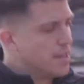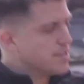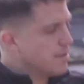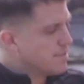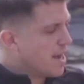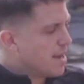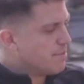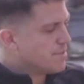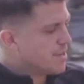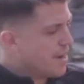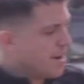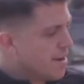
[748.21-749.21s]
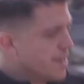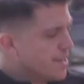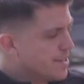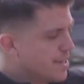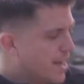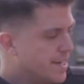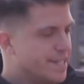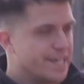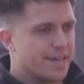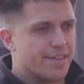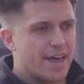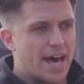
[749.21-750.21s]
Sometimes there is an
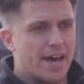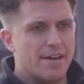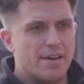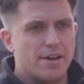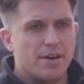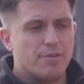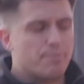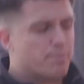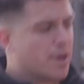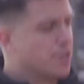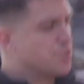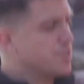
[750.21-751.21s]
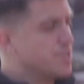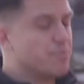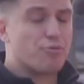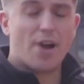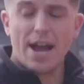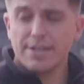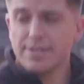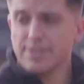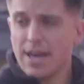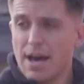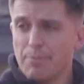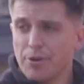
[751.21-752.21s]
idea that countries that practice
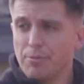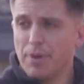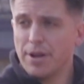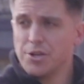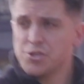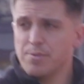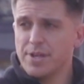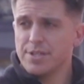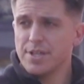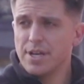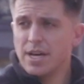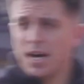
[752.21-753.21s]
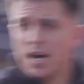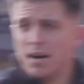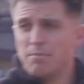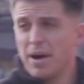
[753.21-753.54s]
capital punishment mm-hmm.